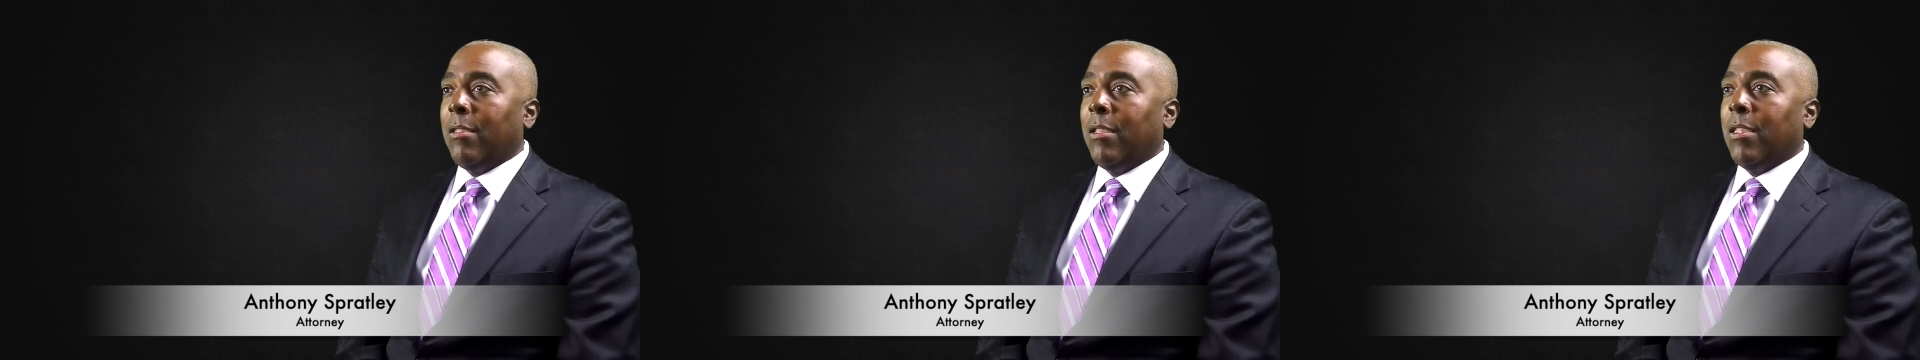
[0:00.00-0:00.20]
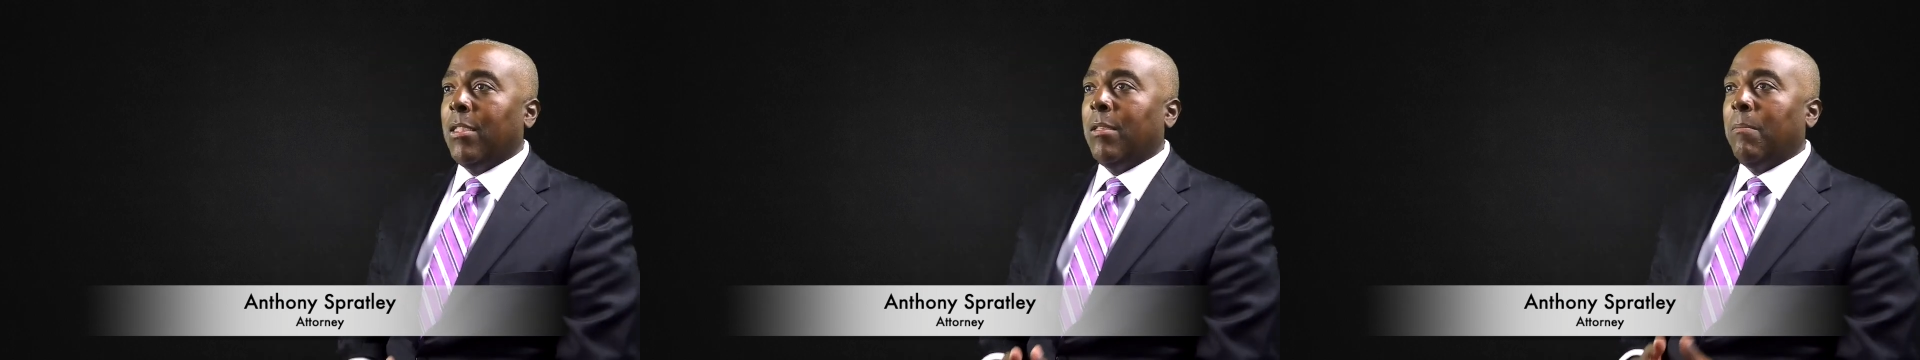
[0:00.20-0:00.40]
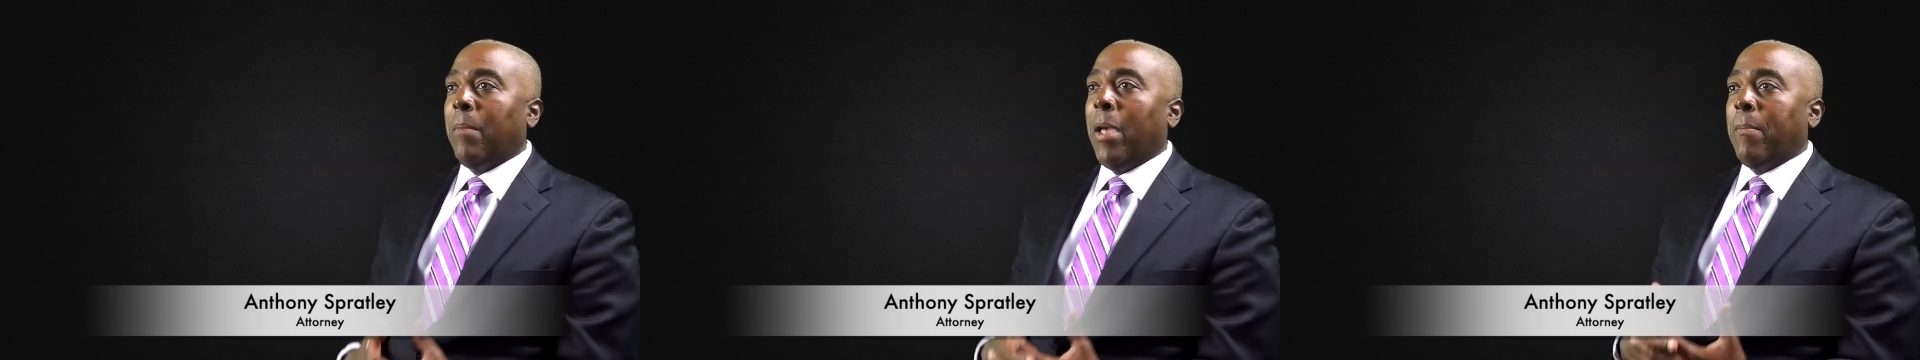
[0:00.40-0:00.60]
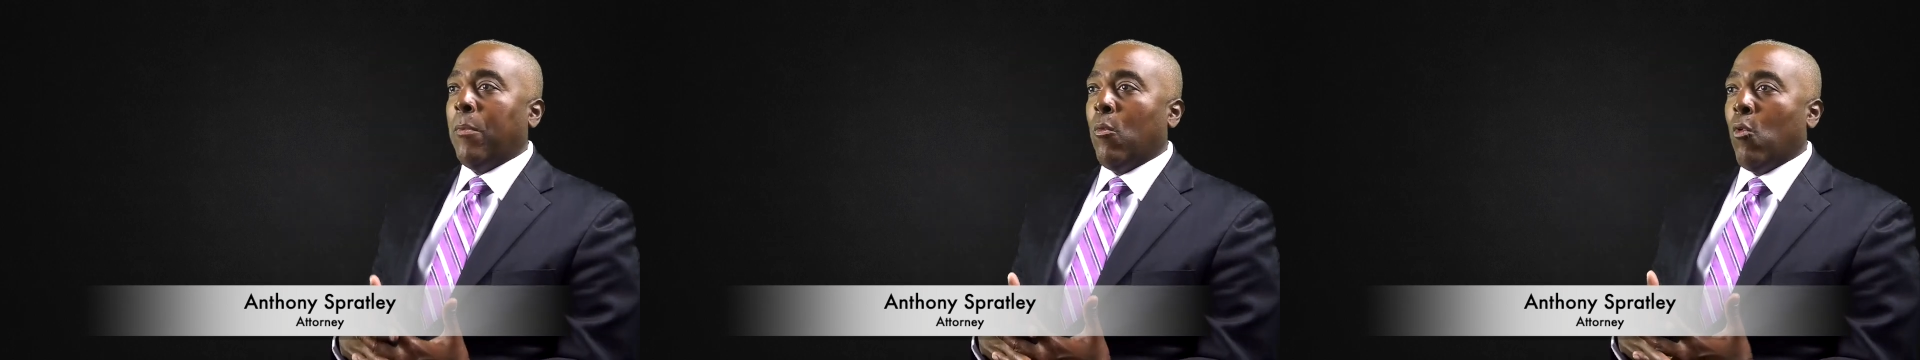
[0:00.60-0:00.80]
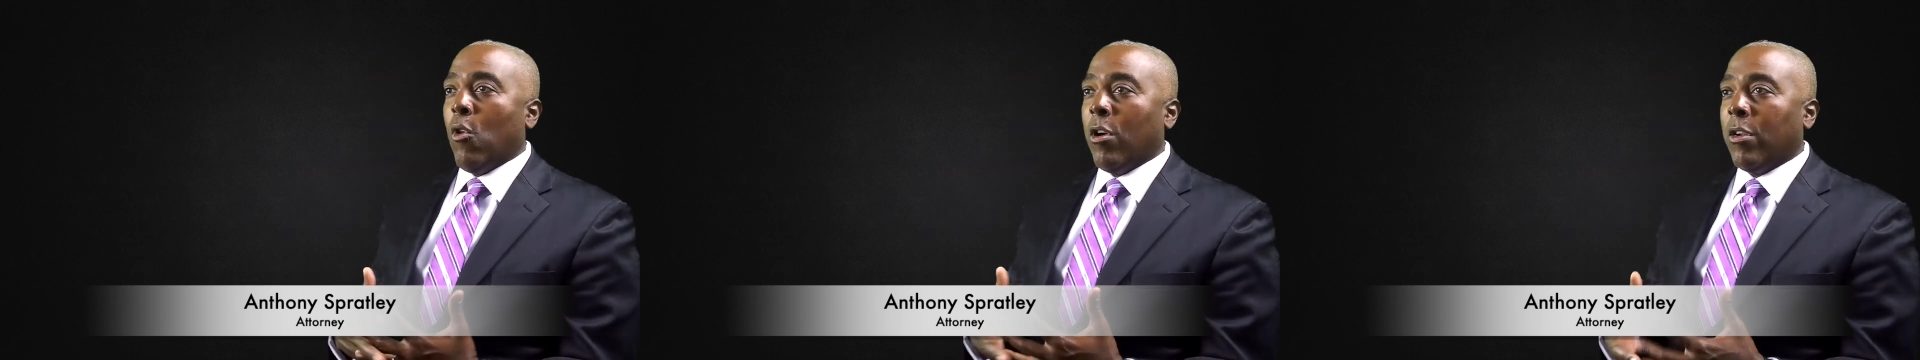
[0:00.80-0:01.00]
the
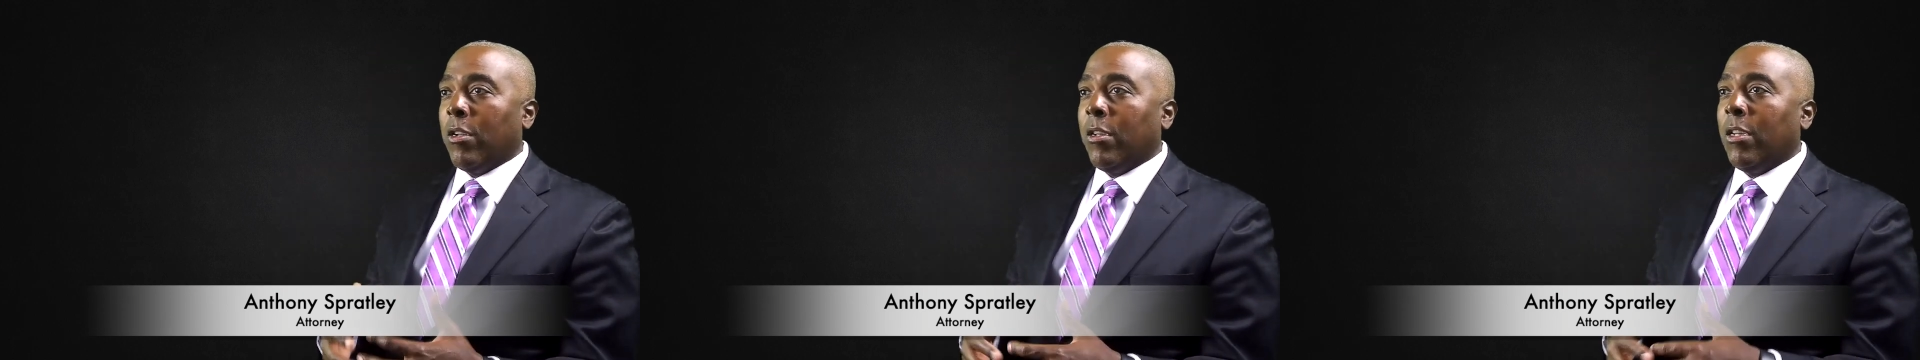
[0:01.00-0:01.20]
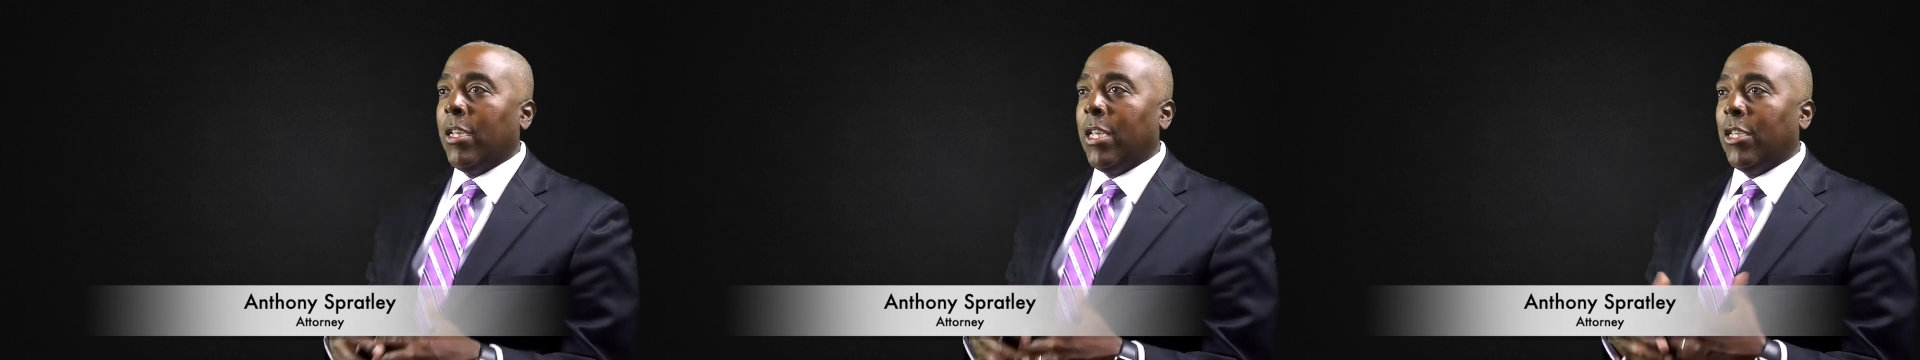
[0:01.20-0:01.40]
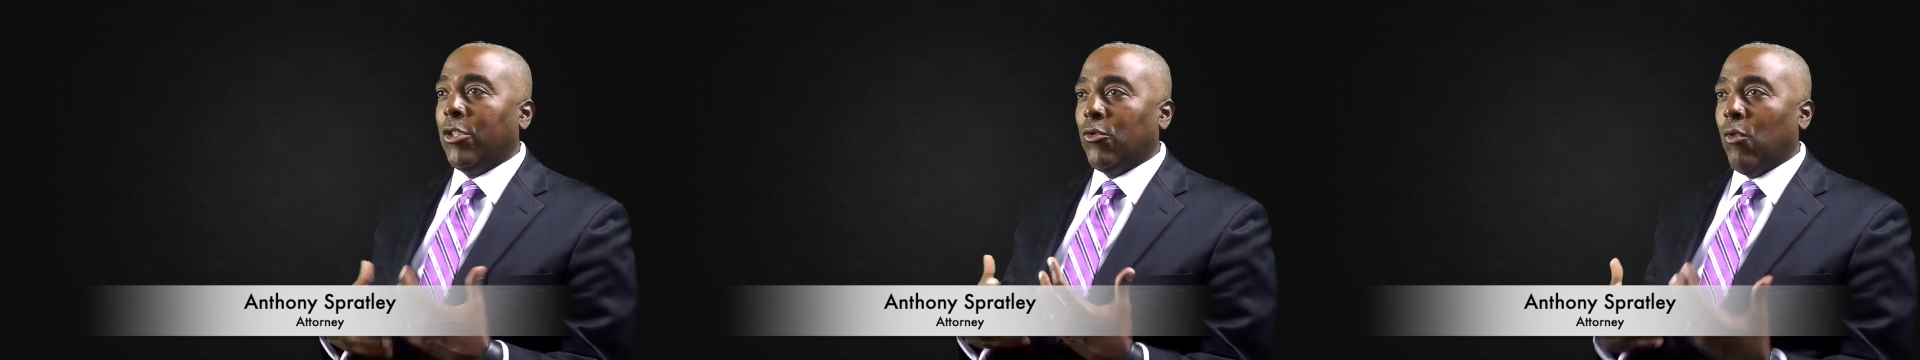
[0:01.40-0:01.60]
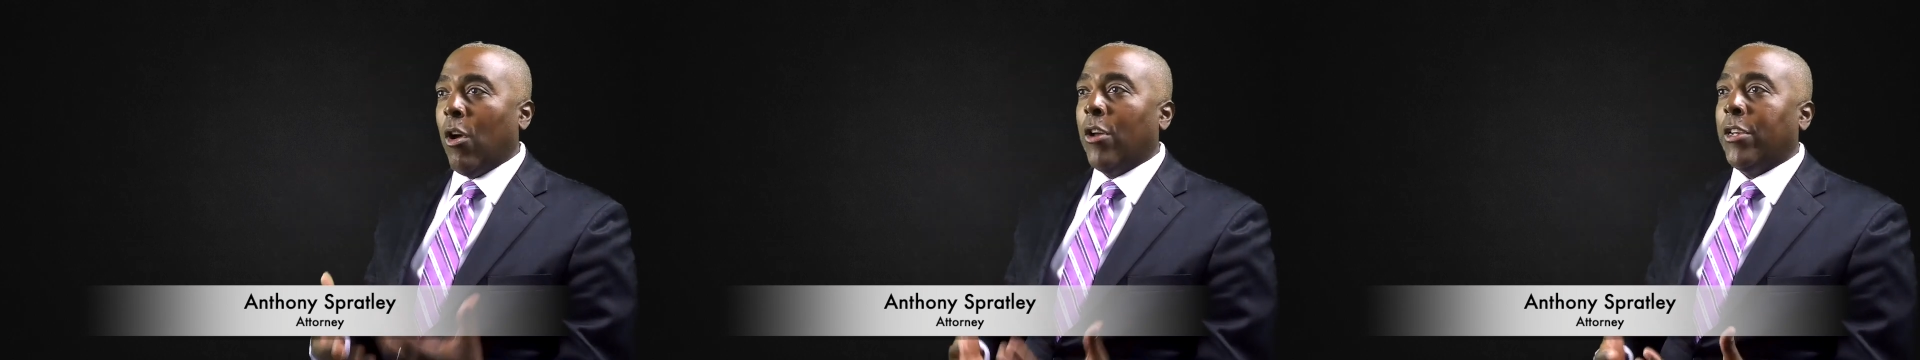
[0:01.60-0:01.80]
paperwork is drawn